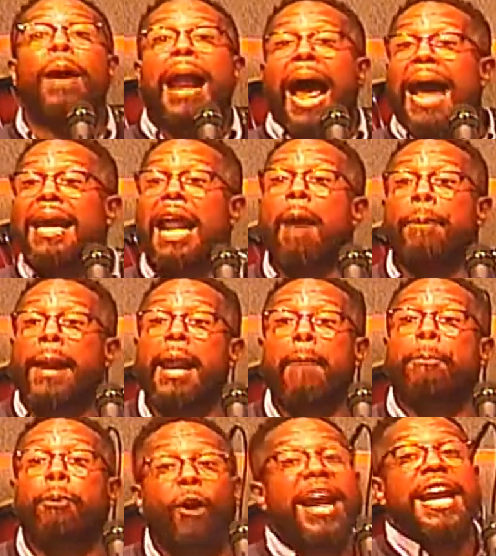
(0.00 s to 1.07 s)
I get up here to
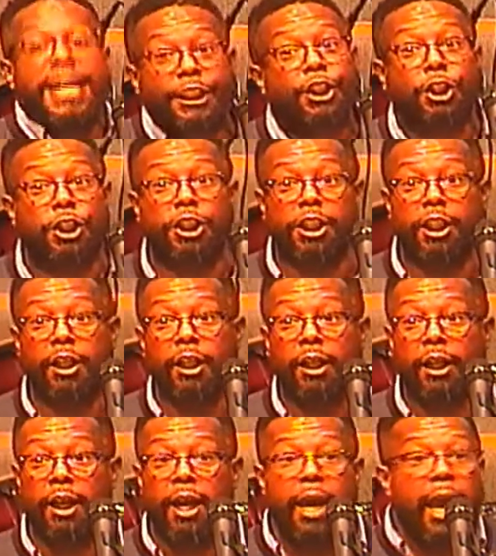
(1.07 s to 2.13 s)
preach,
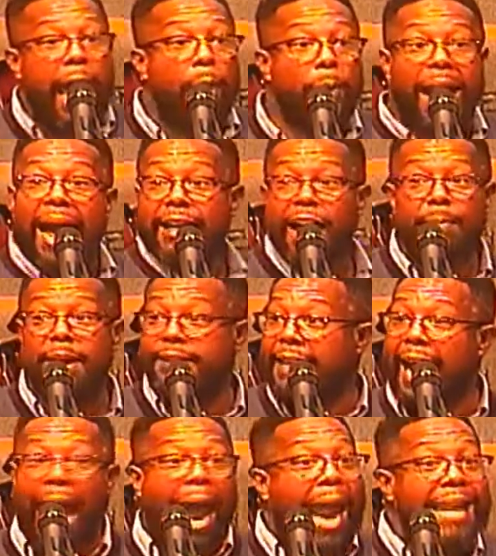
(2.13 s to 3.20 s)
And when I come
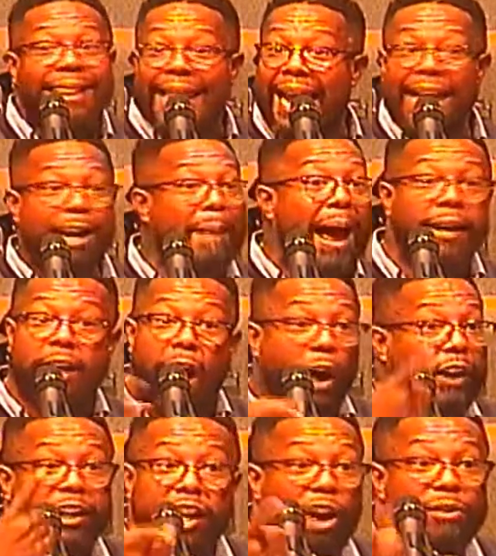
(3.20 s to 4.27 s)
inside, I ain't thinking about
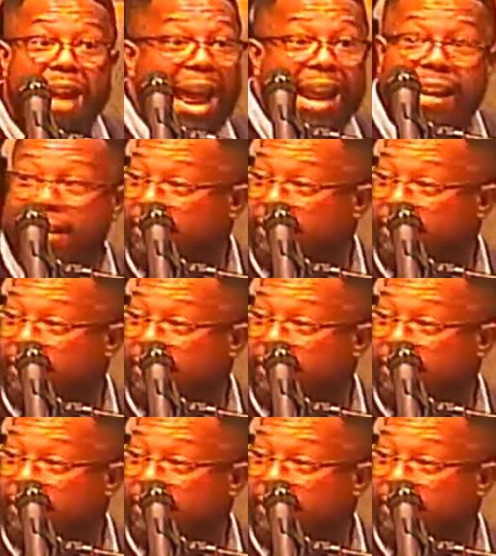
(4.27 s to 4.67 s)
calling your name.